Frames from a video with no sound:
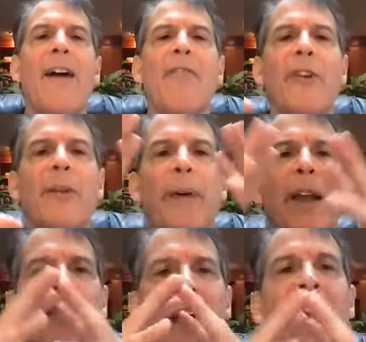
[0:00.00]
Every
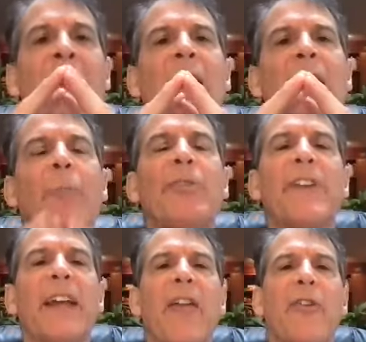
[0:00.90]
bit of that comes
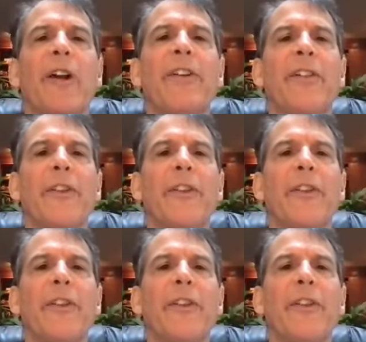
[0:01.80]
together into